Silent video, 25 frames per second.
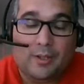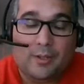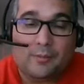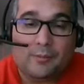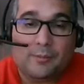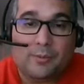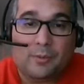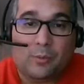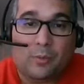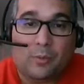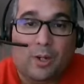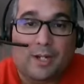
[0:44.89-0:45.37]

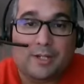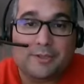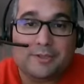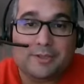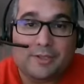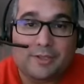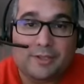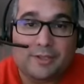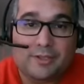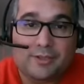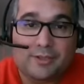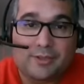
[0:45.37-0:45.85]
for
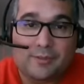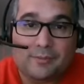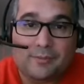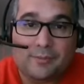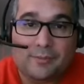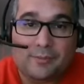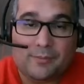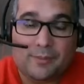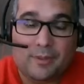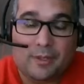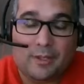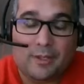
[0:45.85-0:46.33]
watching these
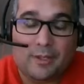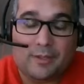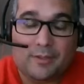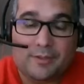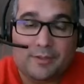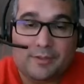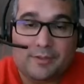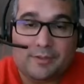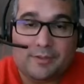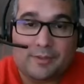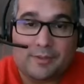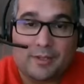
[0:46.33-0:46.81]

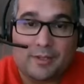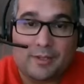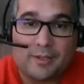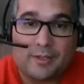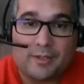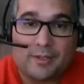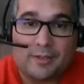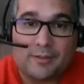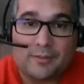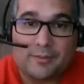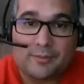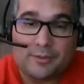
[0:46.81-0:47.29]

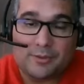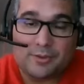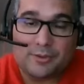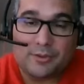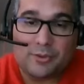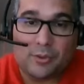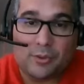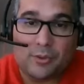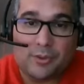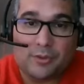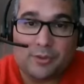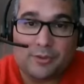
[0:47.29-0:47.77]

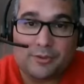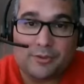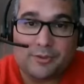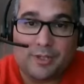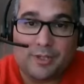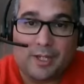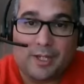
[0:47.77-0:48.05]
tutorials